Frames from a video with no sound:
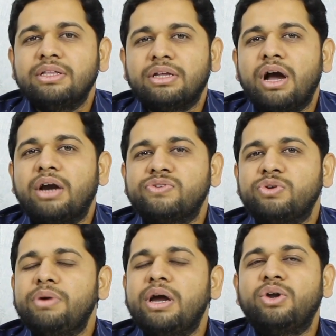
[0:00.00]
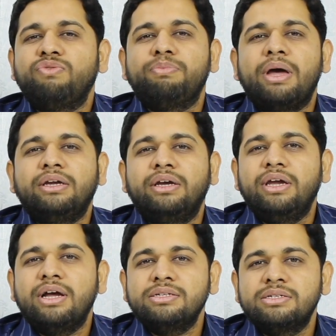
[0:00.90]
the carcinoma head of
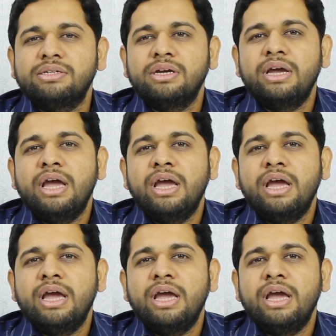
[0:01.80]
pancreas